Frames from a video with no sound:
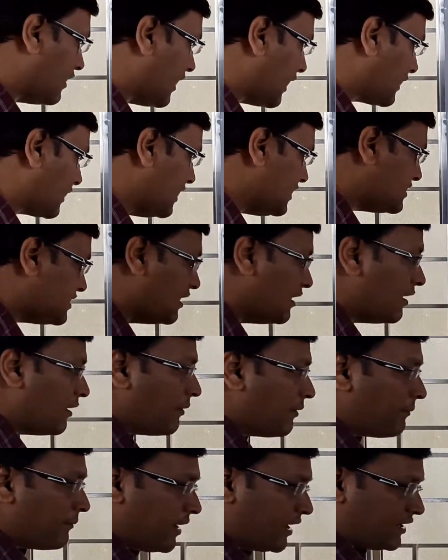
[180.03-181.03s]
like this,
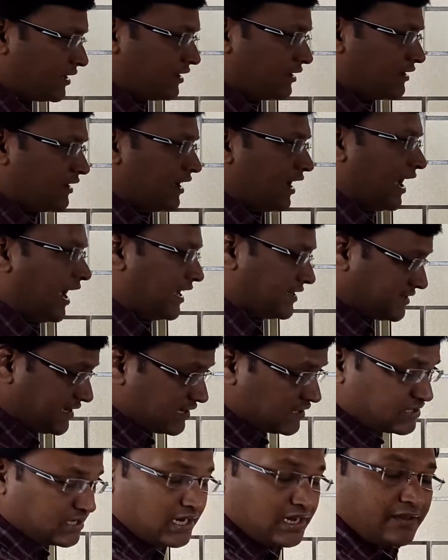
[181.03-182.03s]
but
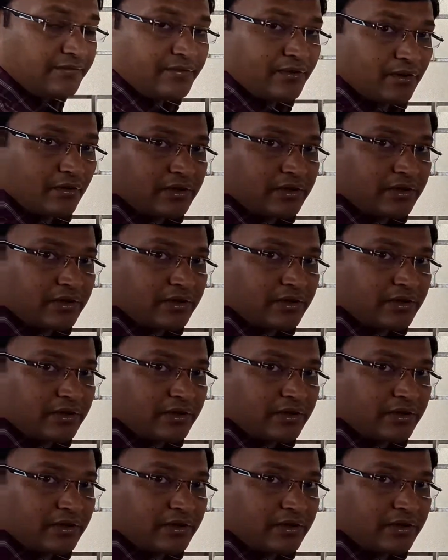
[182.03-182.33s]
essentially if you